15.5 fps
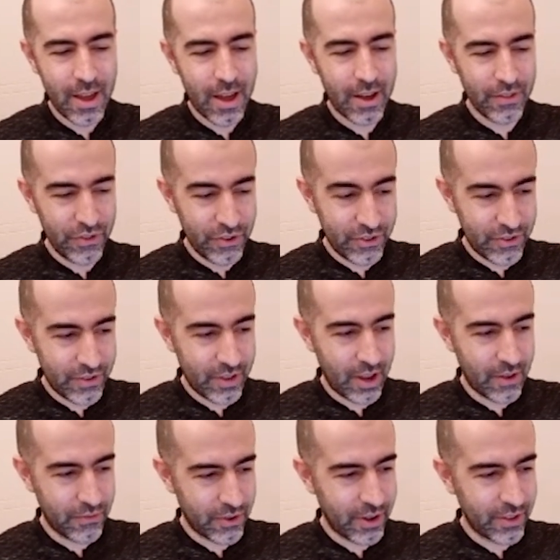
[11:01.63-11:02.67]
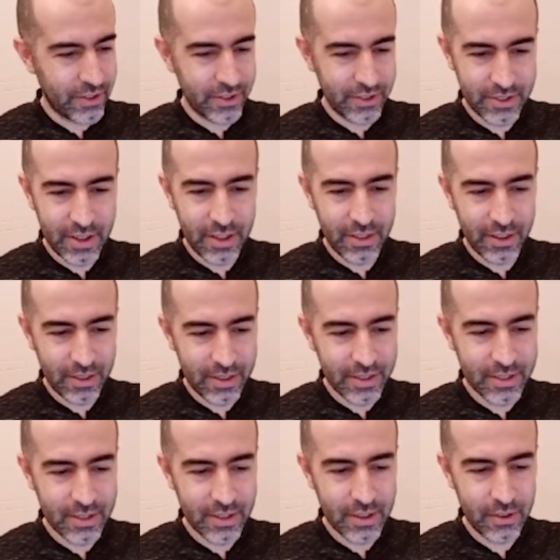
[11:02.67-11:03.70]
After understanding
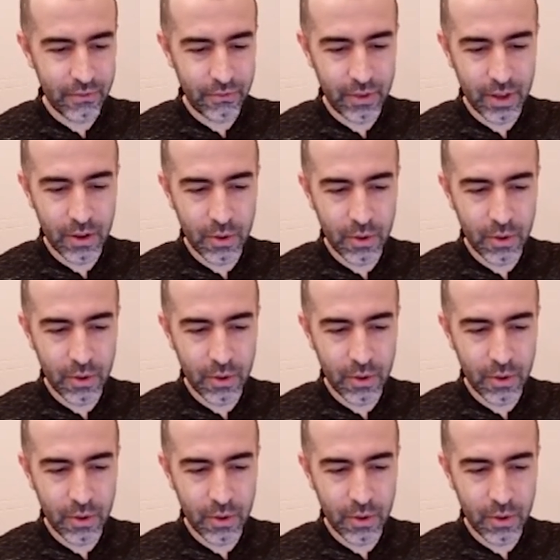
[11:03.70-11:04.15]
this, if we